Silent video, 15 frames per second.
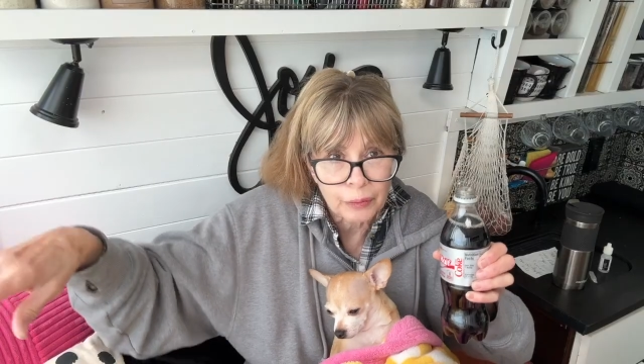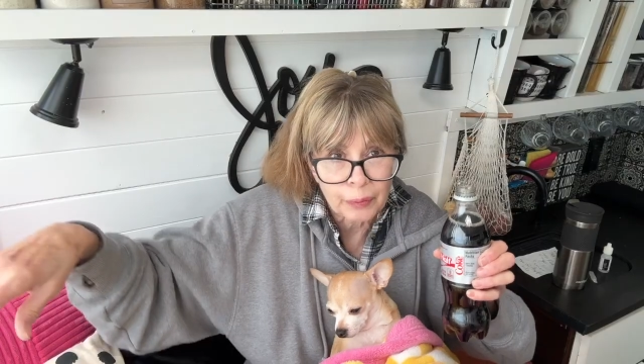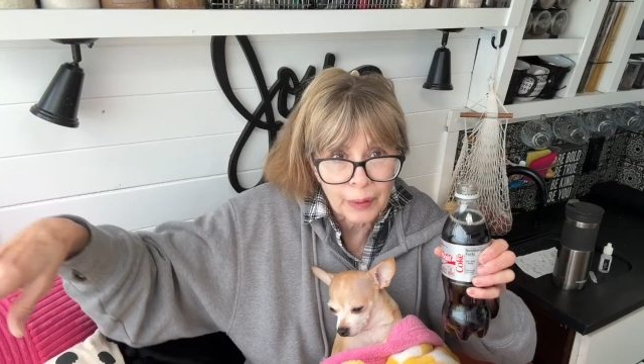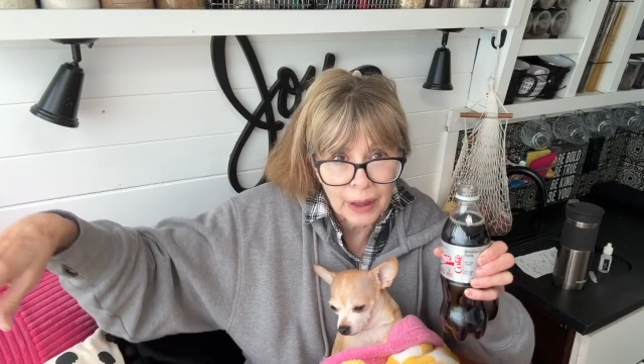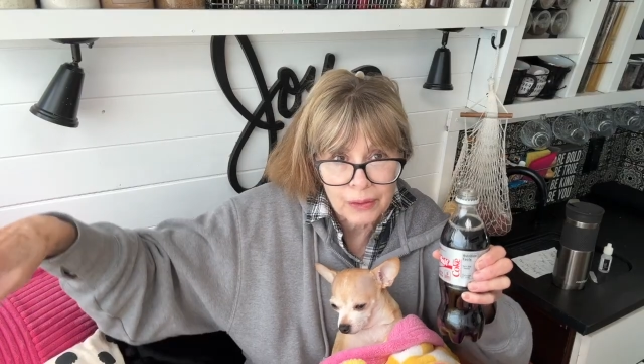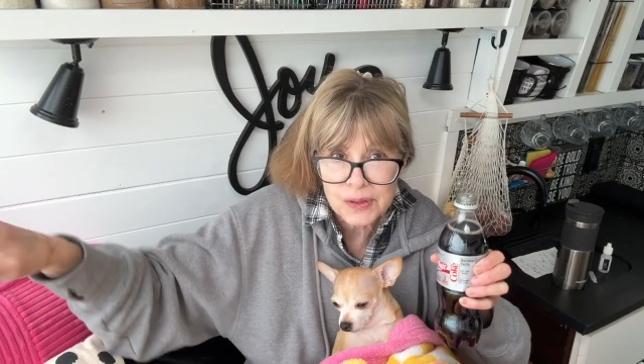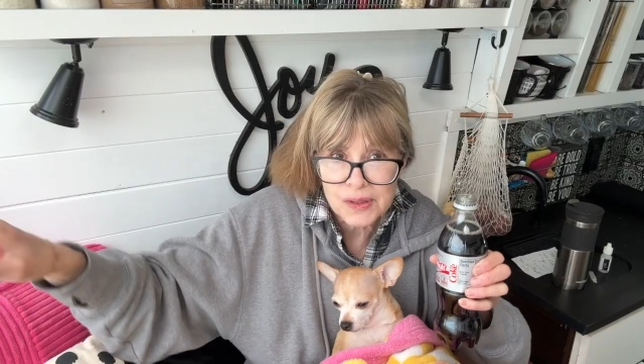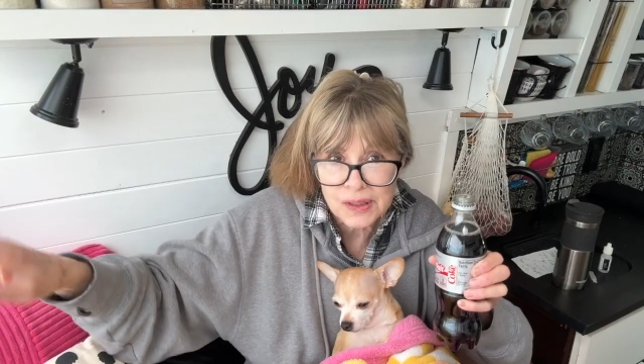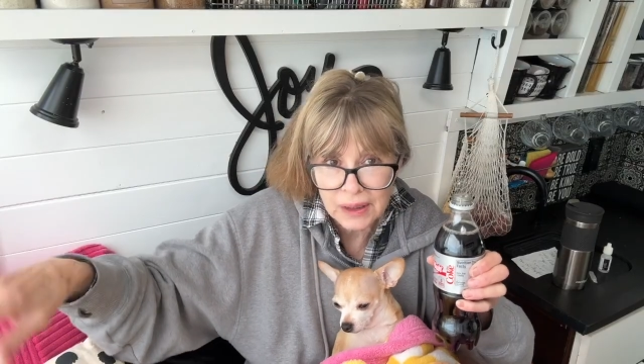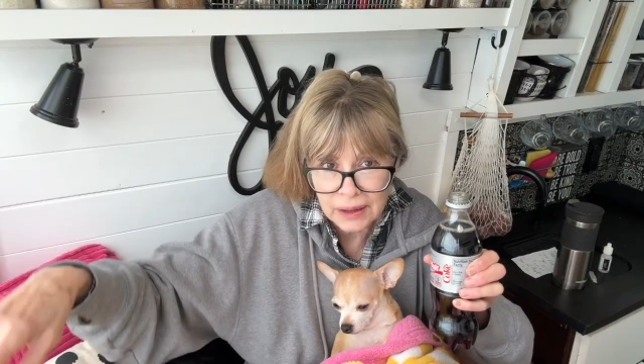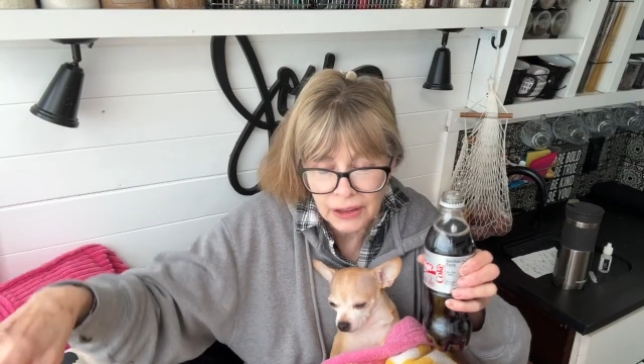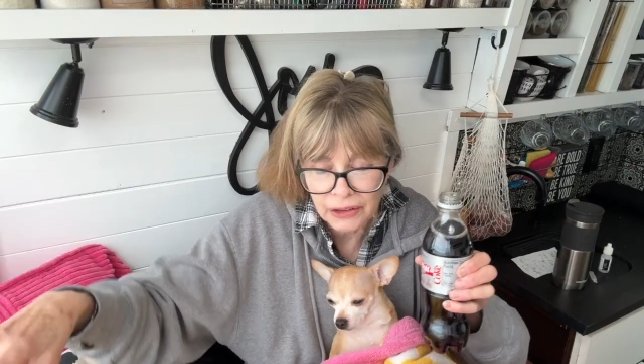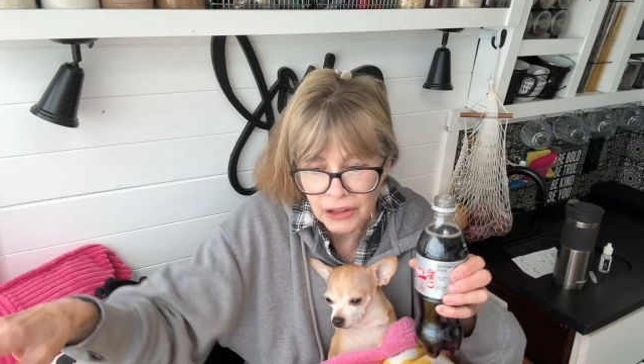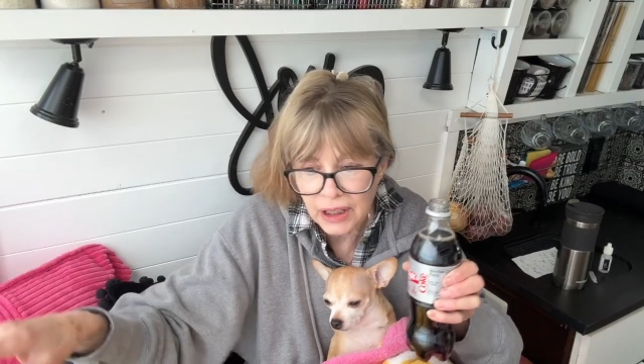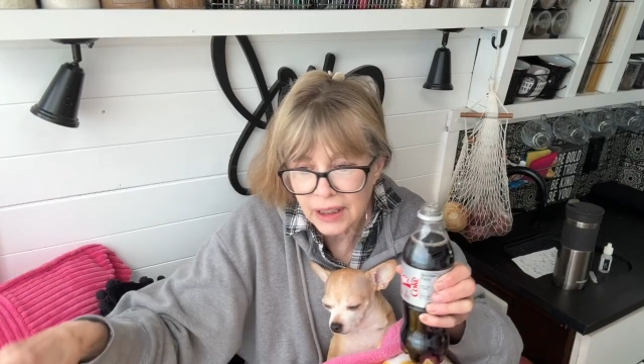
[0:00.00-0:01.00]
but I was sitting
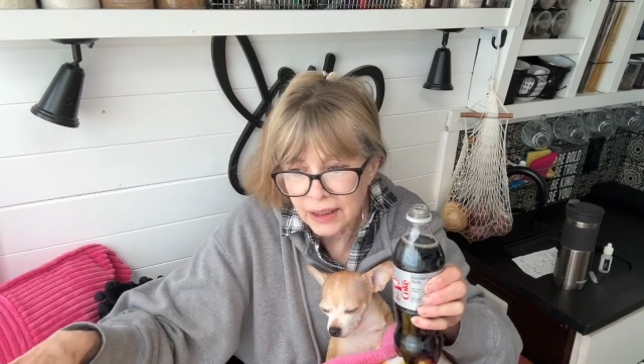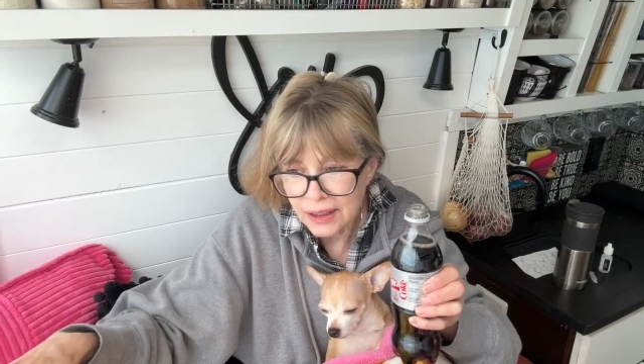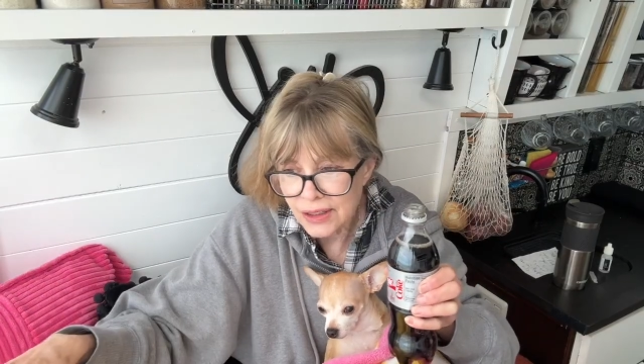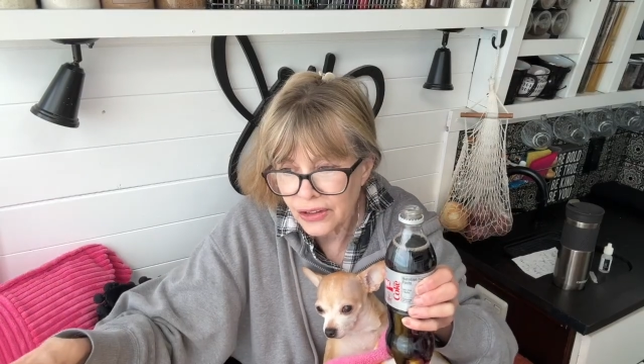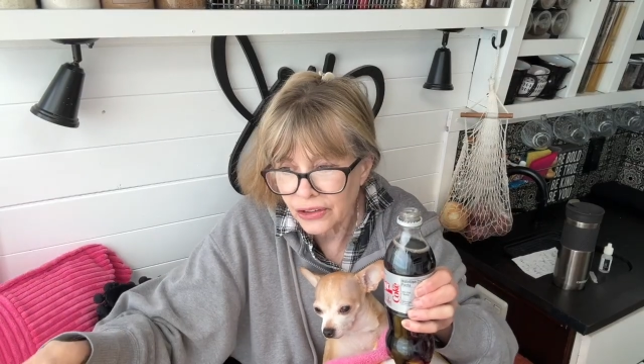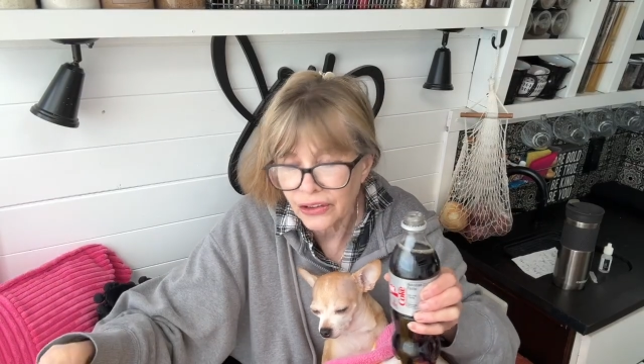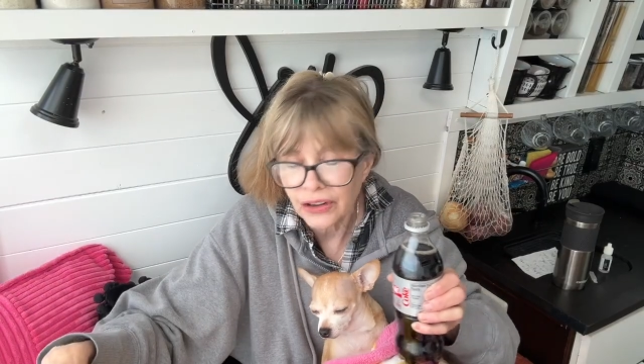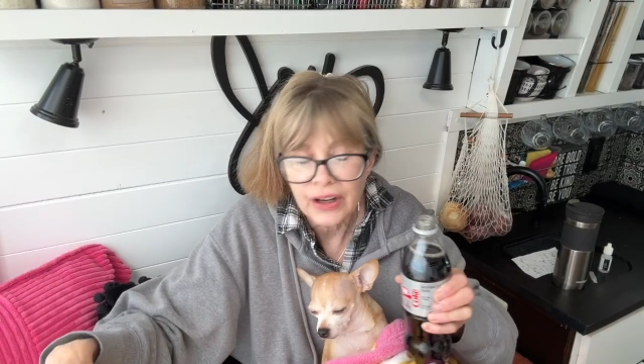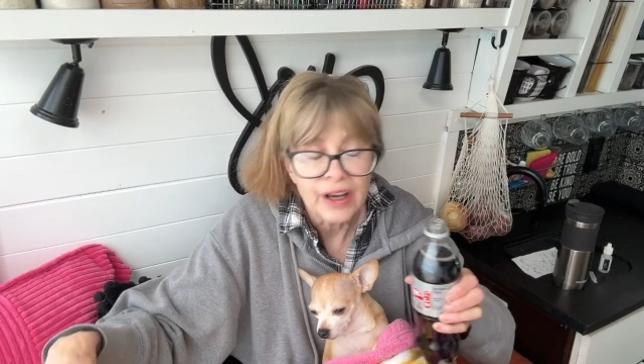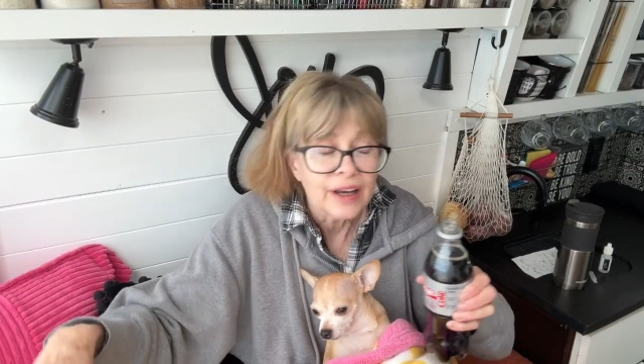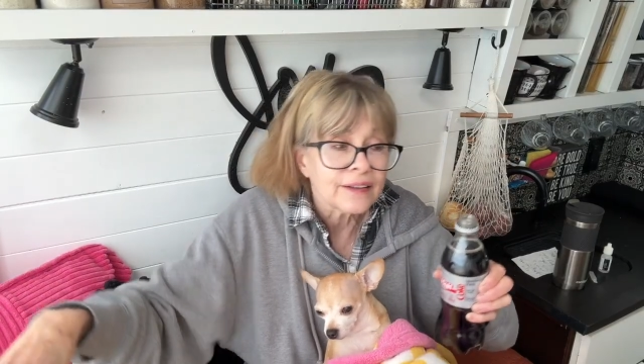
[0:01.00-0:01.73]
there eating dinner.